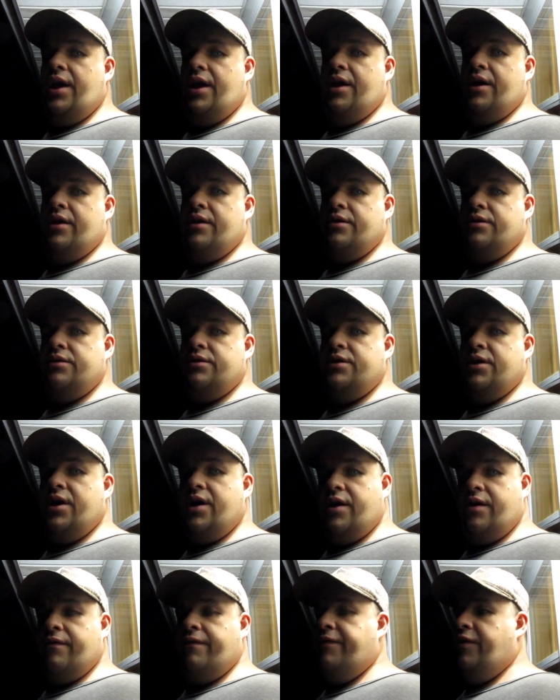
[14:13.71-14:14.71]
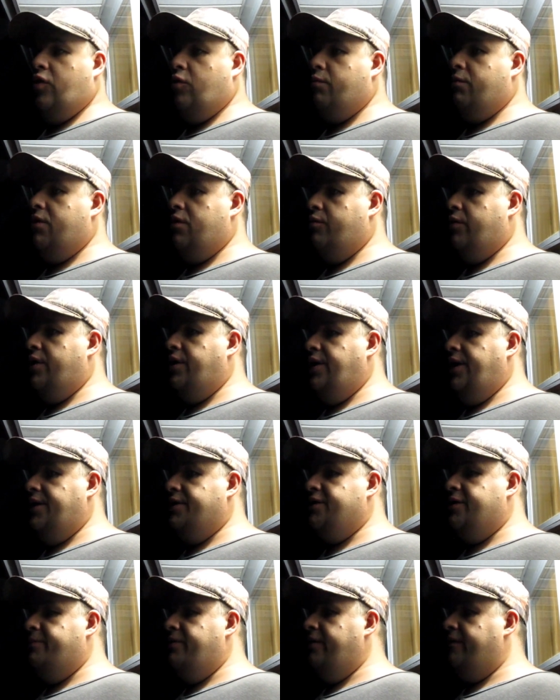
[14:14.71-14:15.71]
and uh, film what
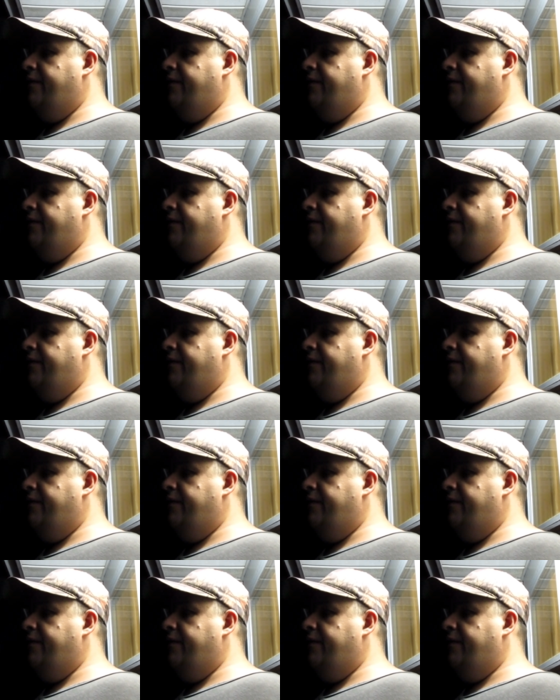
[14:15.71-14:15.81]
needs